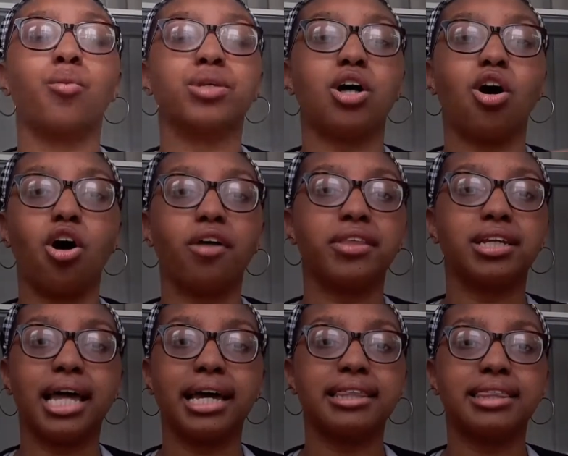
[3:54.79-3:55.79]
with all the
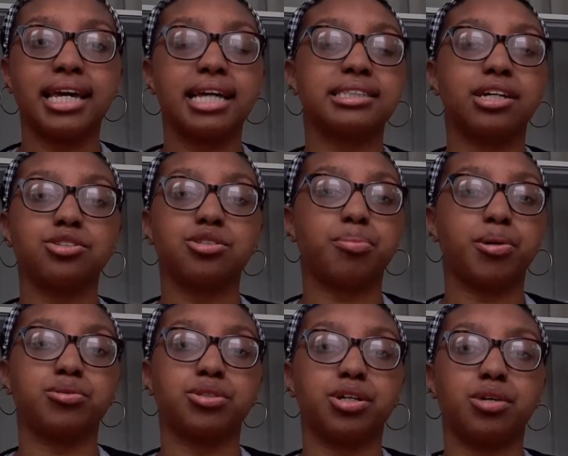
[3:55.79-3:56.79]
like things that are
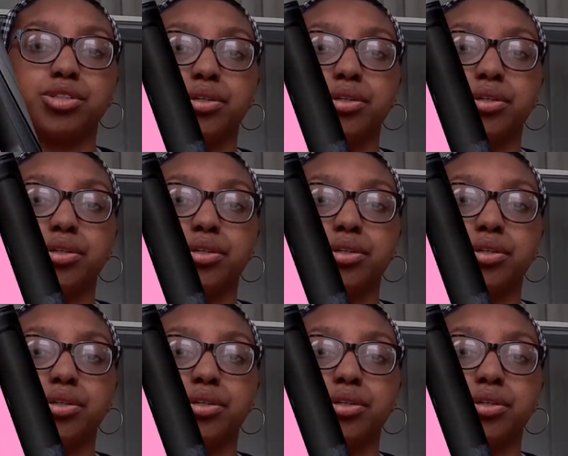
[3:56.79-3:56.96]
supposed to go